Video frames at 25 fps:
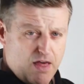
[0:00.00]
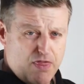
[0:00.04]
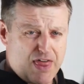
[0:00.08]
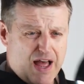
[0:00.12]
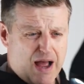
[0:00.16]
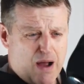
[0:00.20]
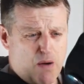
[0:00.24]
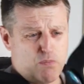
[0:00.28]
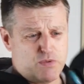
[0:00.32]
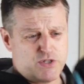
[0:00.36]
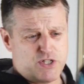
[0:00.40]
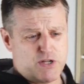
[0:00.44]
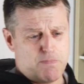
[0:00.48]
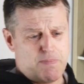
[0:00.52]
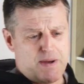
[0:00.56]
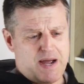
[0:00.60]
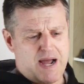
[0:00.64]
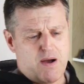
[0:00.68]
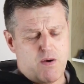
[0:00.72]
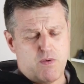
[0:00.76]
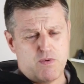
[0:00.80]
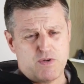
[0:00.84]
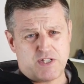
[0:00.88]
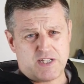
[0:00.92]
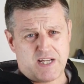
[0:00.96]
that was
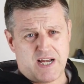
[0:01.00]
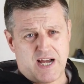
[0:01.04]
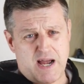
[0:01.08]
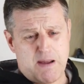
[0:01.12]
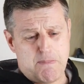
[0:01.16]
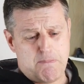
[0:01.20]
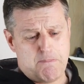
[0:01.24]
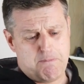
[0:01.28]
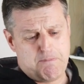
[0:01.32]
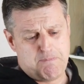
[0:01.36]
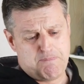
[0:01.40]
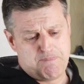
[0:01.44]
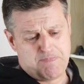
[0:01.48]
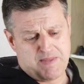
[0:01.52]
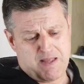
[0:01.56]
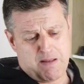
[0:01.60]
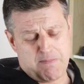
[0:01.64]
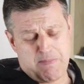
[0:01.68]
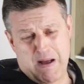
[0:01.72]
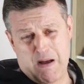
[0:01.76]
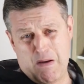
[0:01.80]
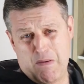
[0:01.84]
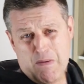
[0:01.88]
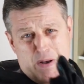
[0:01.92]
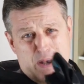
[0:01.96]
about
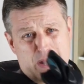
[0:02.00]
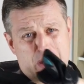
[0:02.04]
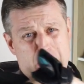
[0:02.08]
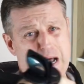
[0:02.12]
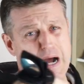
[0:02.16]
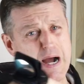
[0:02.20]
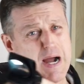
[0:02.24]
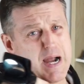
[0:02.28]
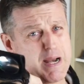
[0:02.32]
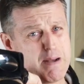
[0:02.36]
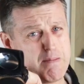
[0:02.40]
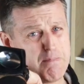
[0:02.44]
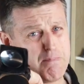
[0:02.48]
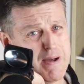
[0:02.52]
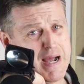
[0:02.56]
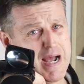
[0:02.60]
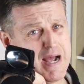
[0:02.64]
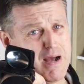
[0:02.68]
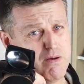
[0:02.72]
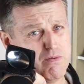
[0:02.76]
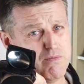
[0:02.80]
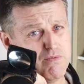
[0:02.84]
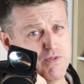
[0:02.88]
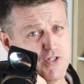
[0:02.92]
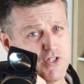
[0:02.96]

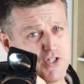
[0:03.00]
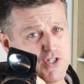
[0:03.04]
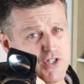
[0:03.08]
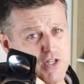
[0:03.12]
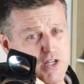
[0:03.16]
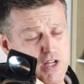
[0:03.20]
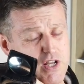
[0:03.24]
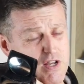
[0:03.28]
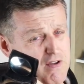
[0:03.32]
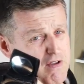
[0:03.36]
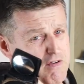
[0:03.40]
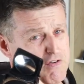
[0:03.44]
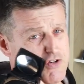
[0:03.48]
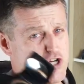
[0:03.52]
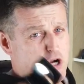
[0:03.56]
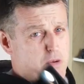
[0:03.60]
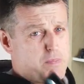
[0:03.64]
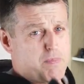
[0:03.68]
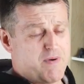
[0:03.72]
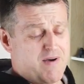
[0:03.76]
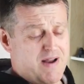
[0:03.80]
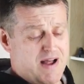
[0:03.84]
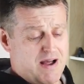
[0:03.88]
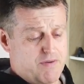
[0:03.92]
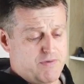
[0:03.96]
£9. A
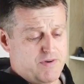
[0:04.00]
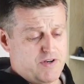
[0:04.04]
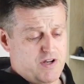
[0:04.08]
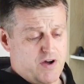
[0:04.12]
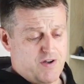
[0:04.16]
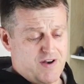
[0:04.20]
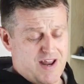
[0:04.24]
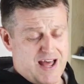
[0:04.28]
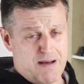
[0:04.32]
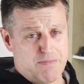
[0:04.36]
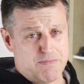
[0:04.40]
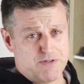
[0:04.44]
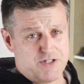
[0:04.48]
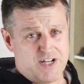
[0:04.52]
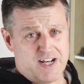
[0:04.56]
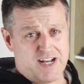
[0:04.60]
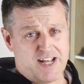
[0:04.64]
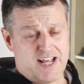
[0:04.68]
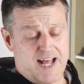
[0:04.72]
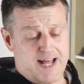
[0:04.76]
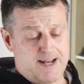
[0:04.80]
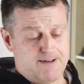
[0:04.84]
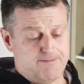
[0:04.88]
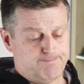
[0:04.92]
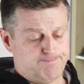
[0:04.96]
shop around on Amazon
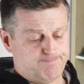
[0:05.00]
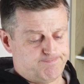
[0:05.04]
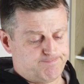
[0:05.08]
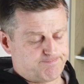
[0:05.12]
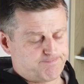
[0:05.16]
again.